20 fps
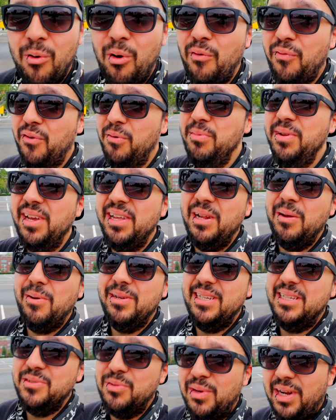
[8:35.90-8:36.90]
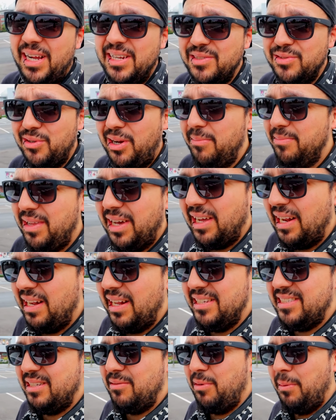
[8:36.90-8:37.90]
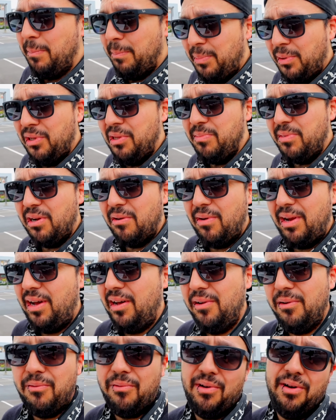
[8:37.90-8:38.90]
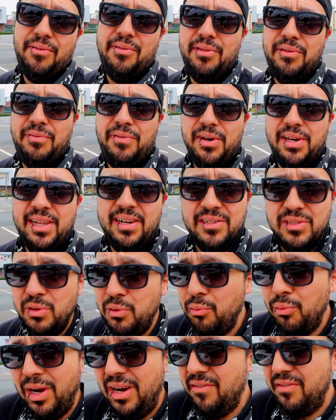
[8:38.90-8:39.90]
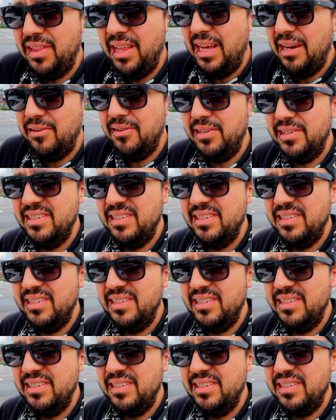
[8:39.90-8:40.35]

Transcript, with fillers: Well, for me anyway, that's what I do. I'm not gonna let someone bully me around or whatever the fuck it is, whoever the hell it